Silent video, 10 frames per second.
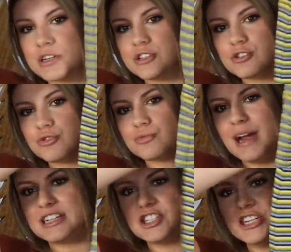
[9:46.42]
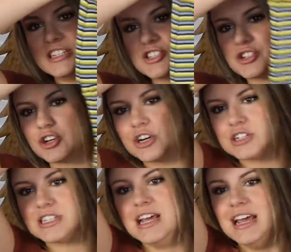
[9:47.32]
stretchy
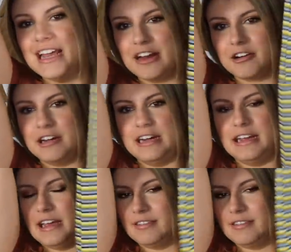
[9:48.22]
skirt, airy,